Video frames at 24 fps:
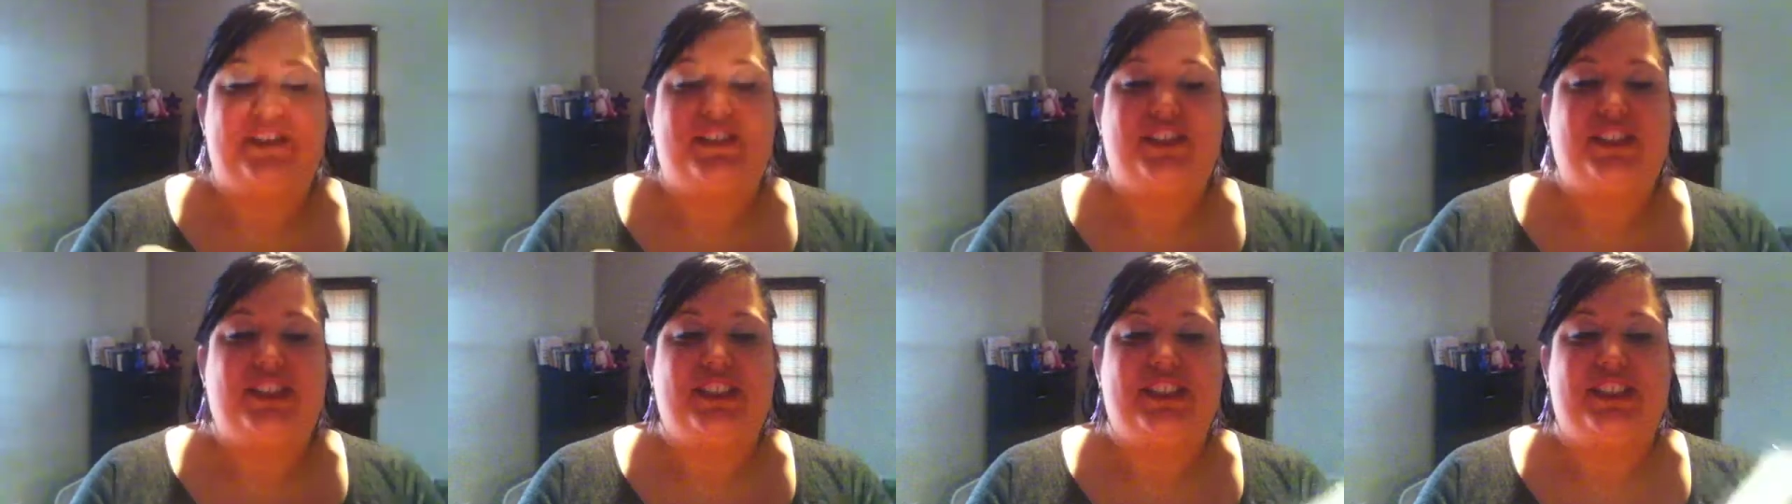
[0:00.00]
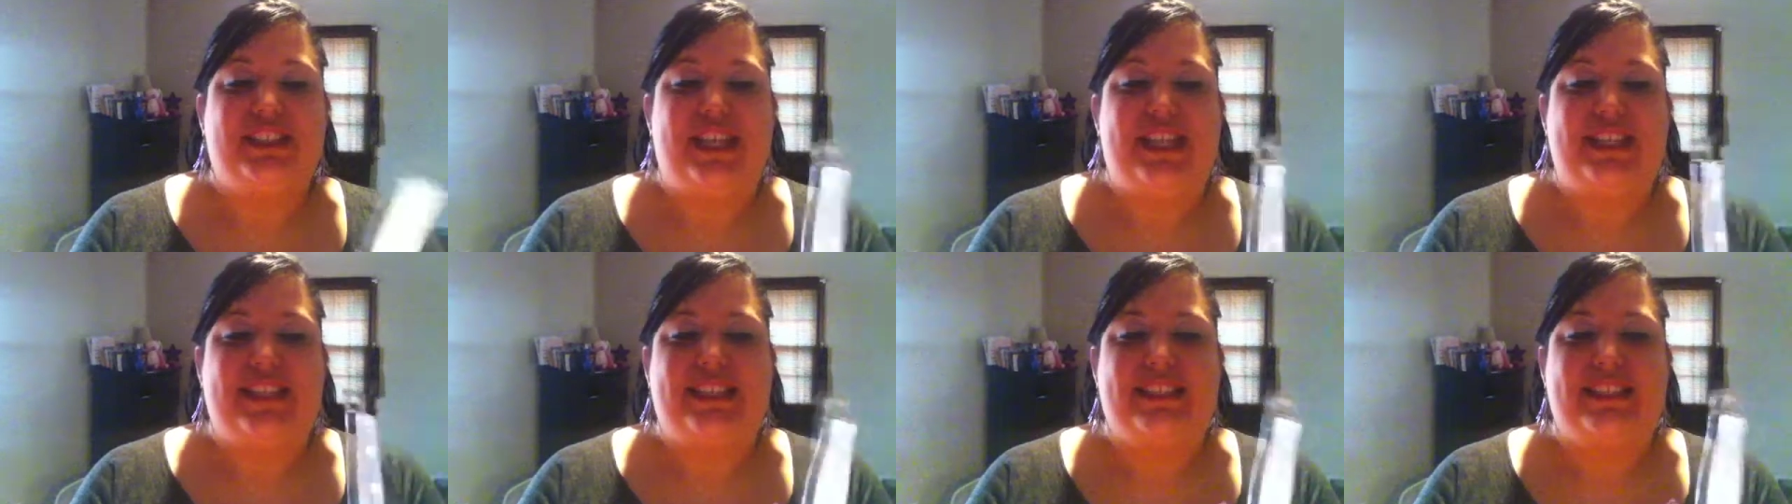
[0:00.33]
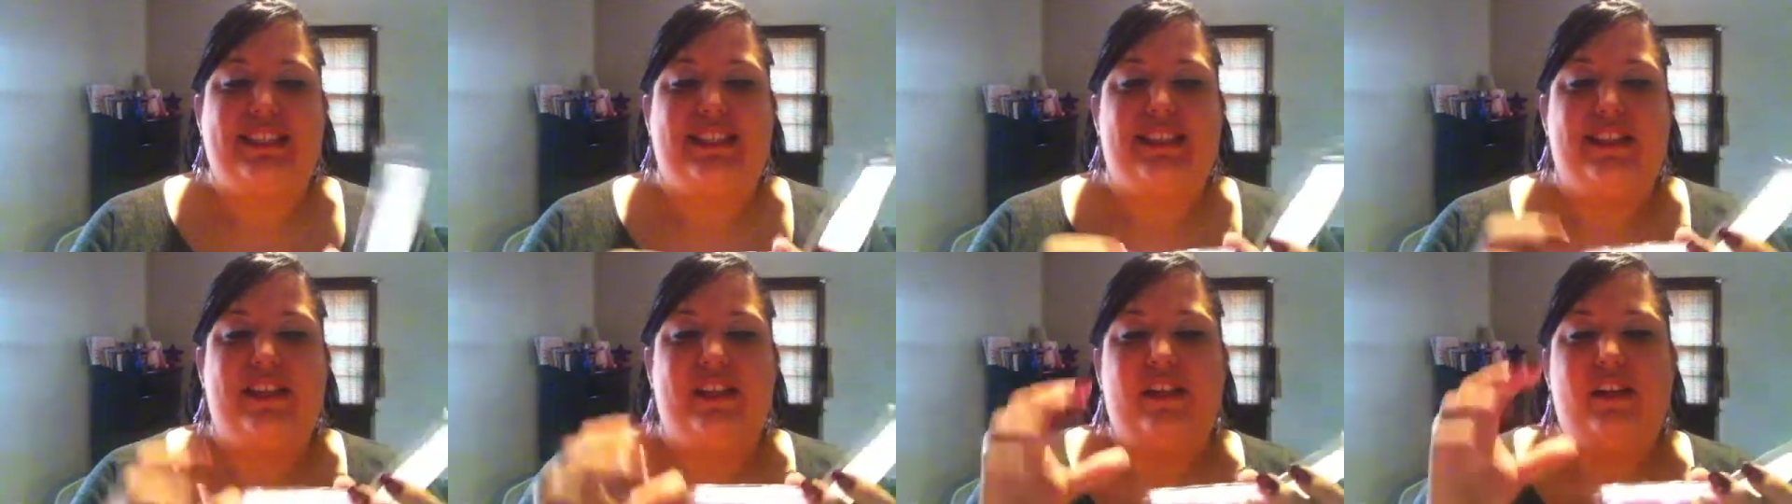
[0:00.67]
there's just like
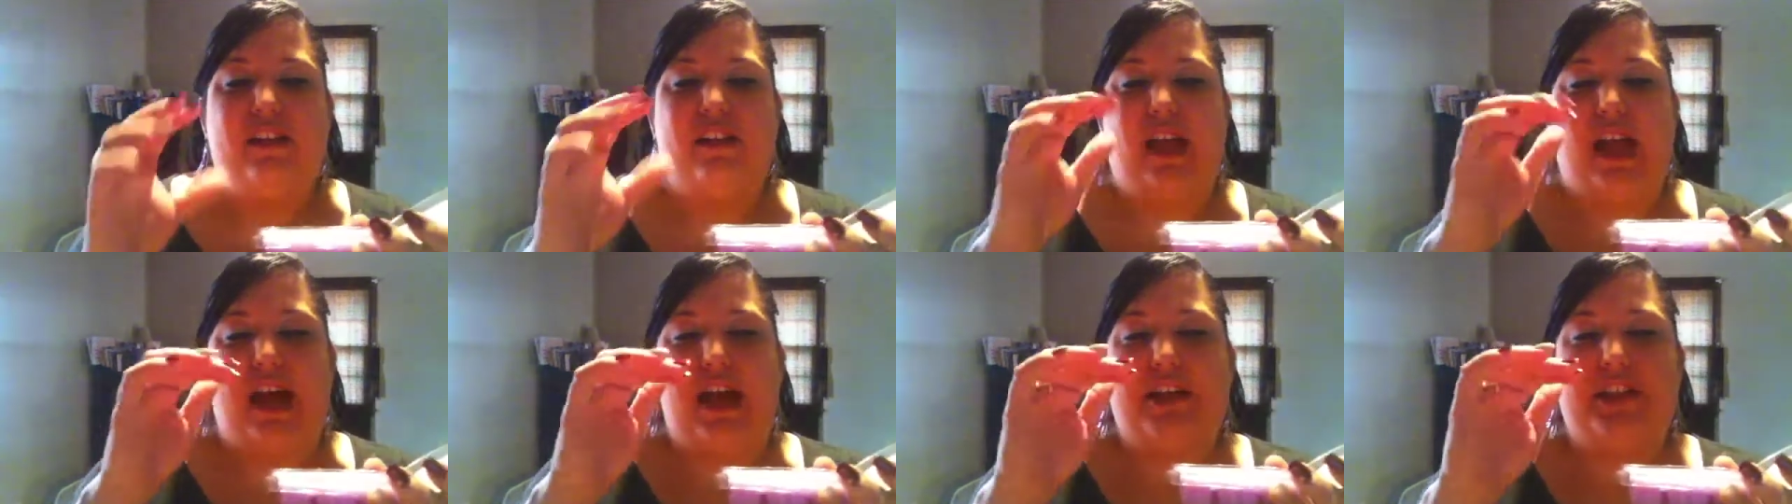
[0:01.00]
this little